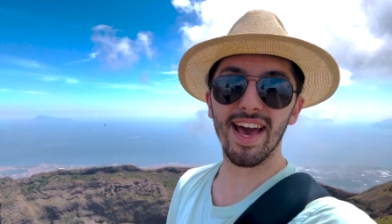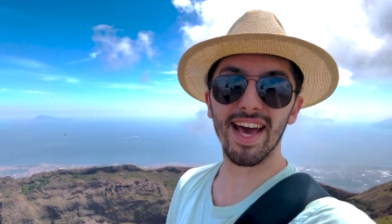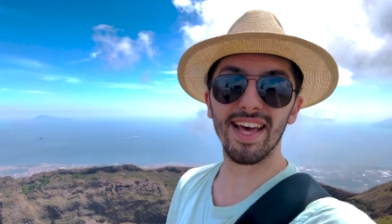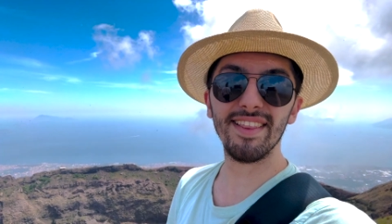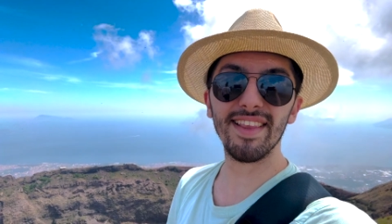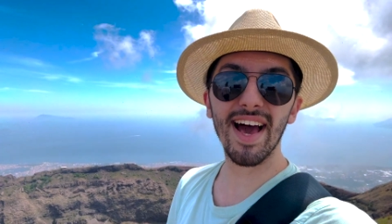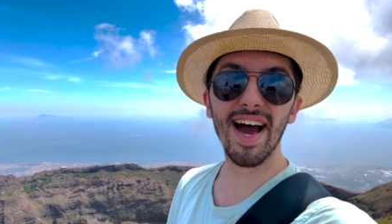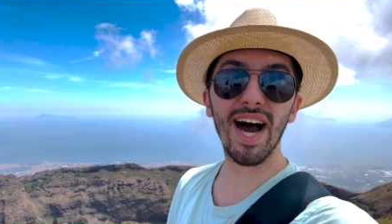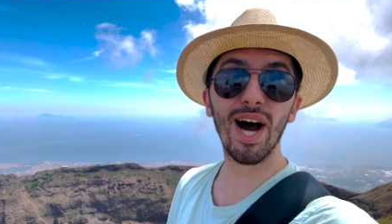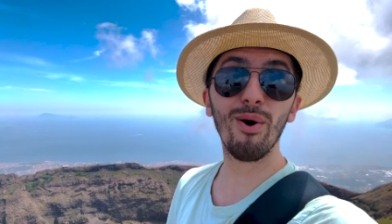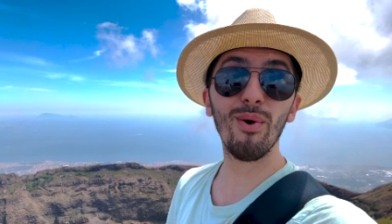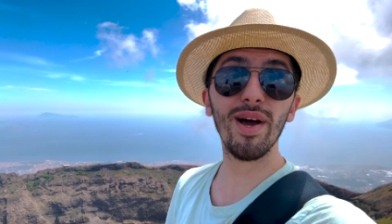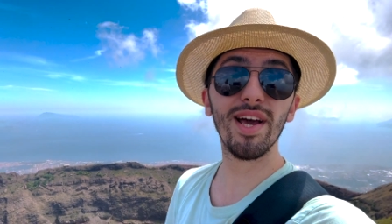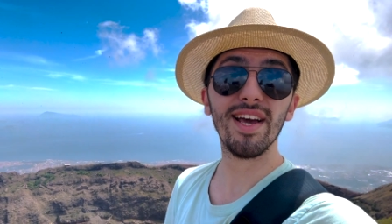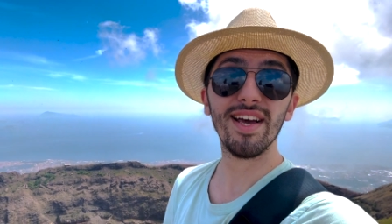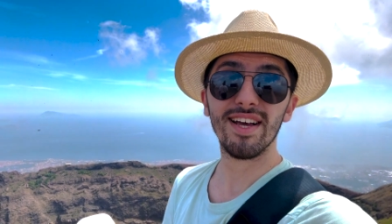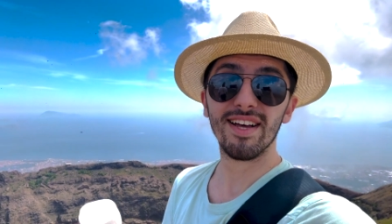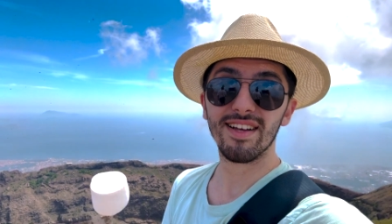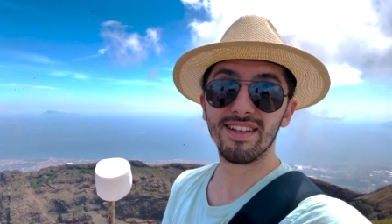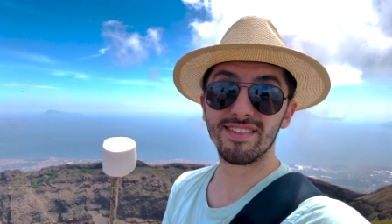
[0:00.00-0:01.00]
And now
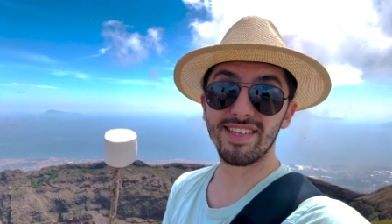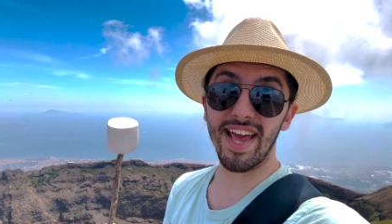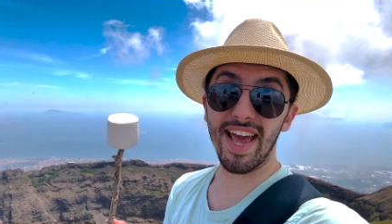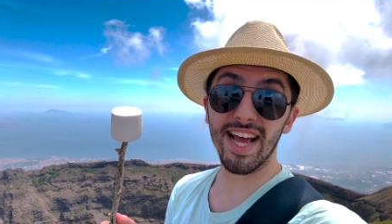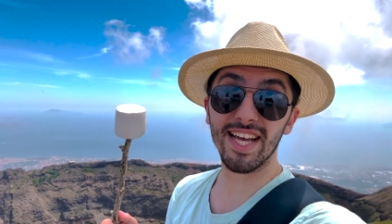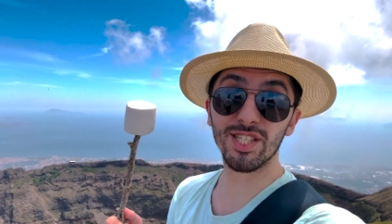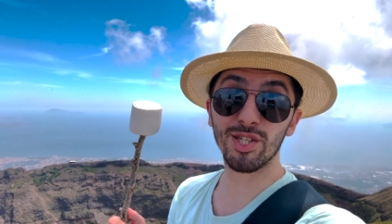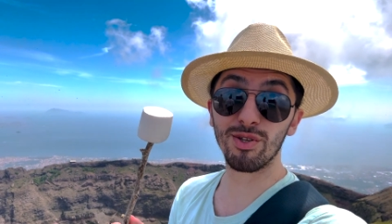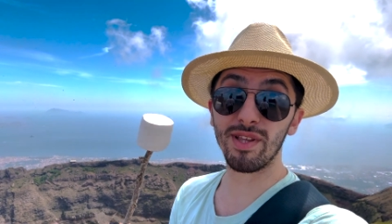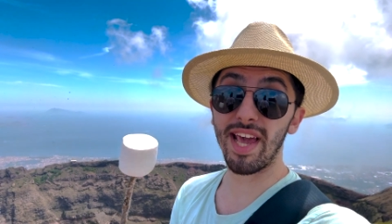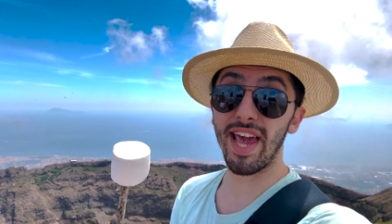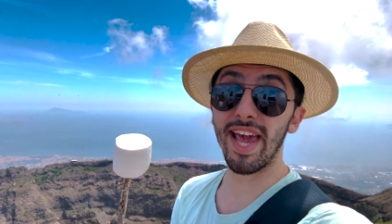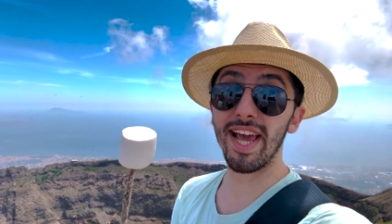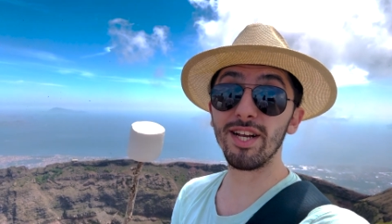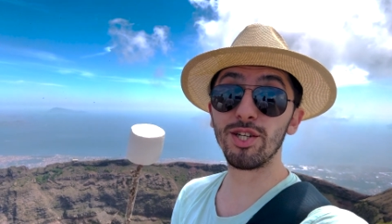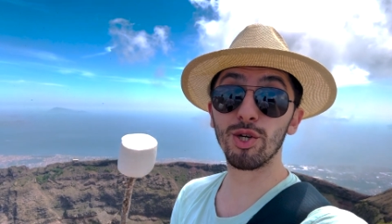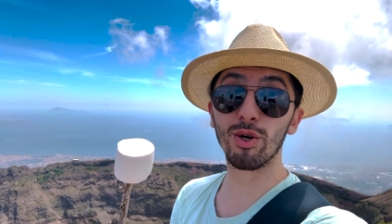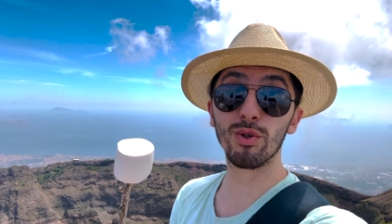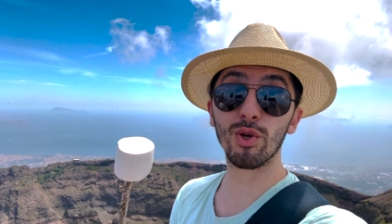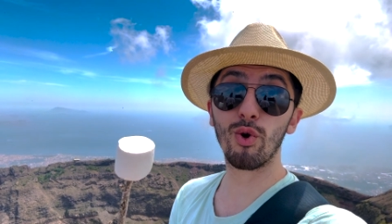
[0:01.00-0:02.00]
to answer the
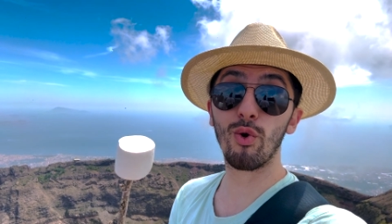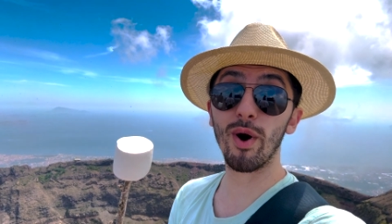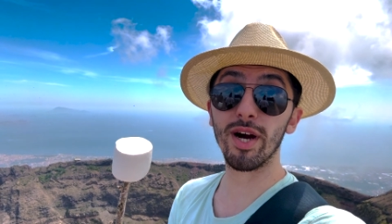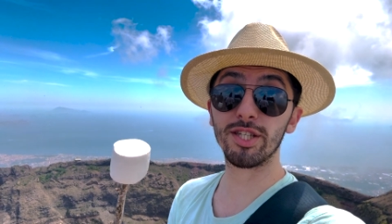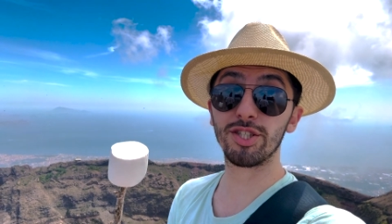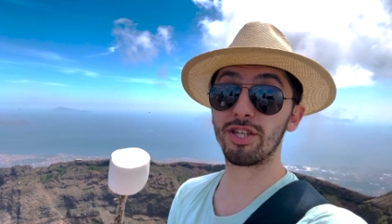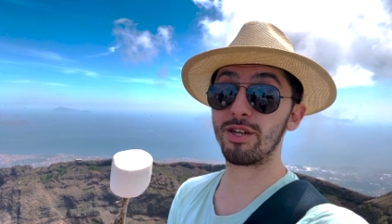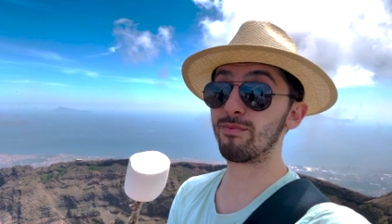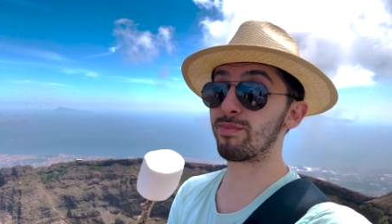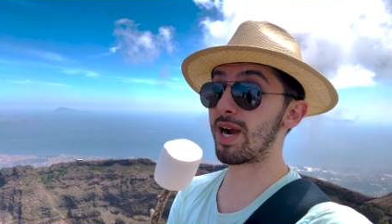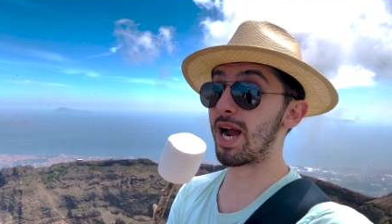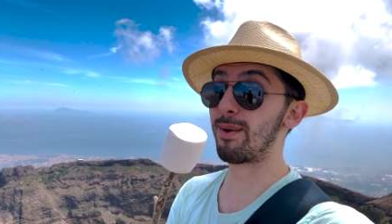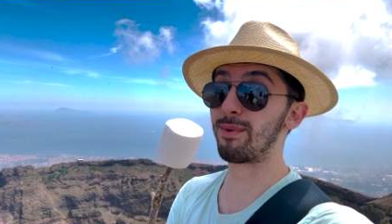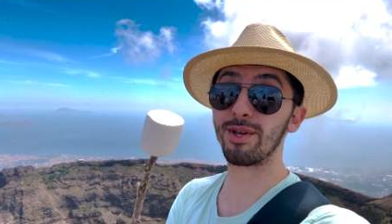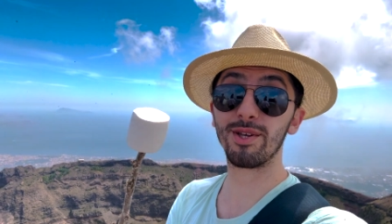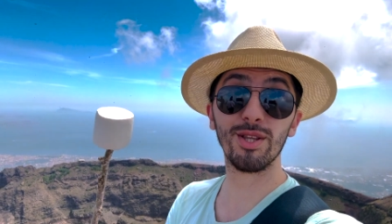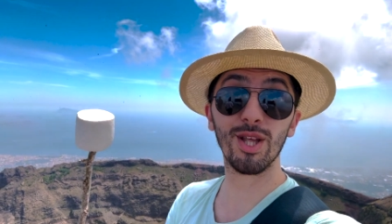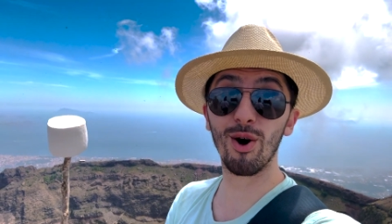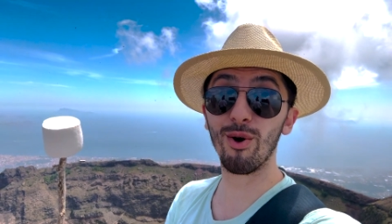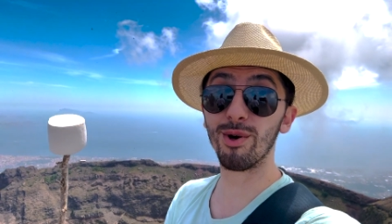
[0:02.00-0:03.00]
age-old question
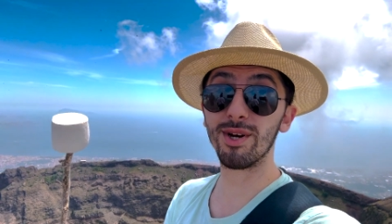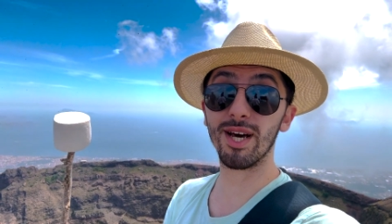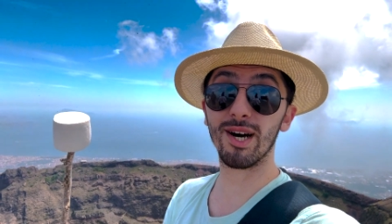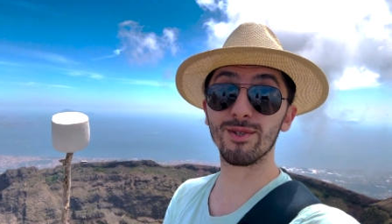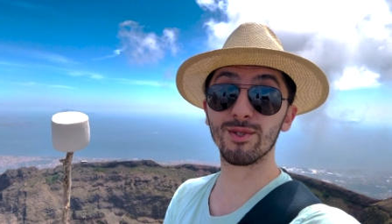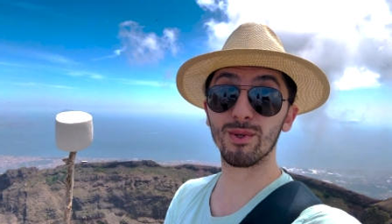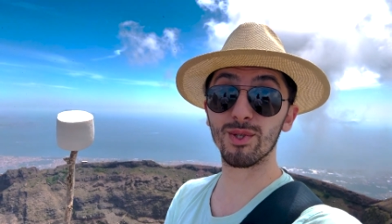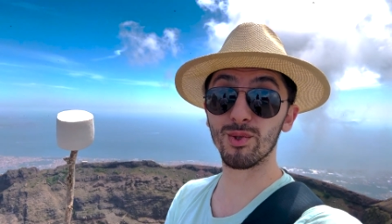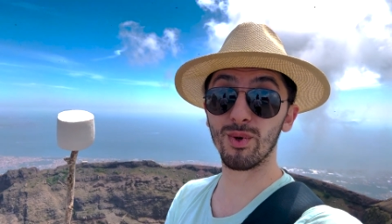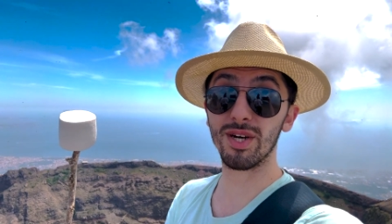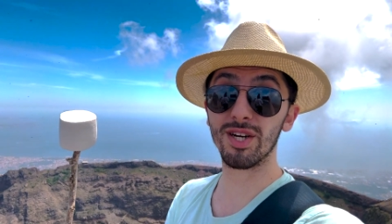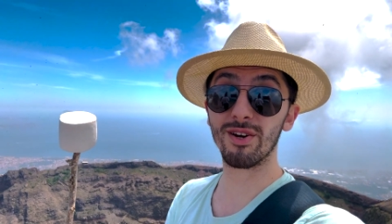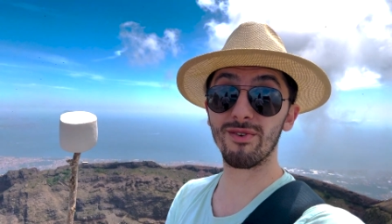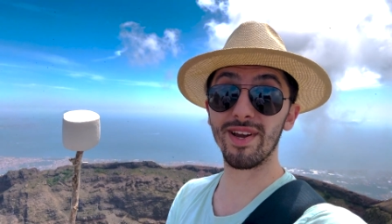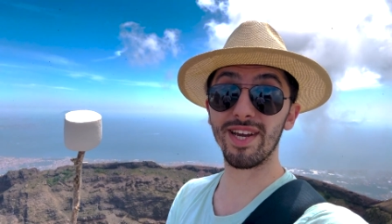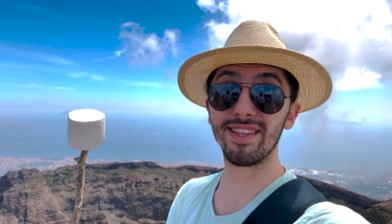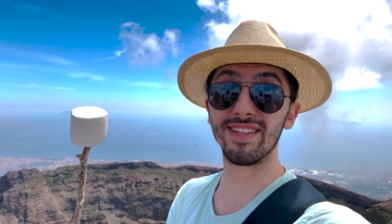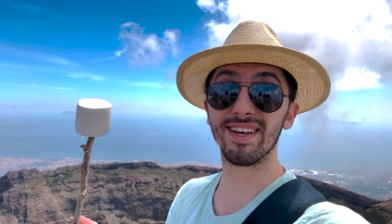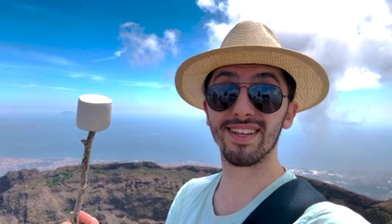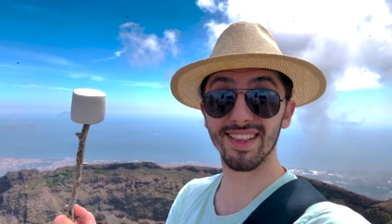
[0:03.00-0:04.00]
probably no one else was
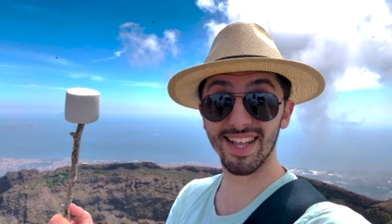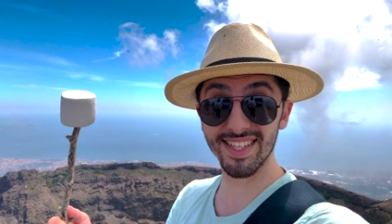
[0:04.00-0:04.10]
wondering.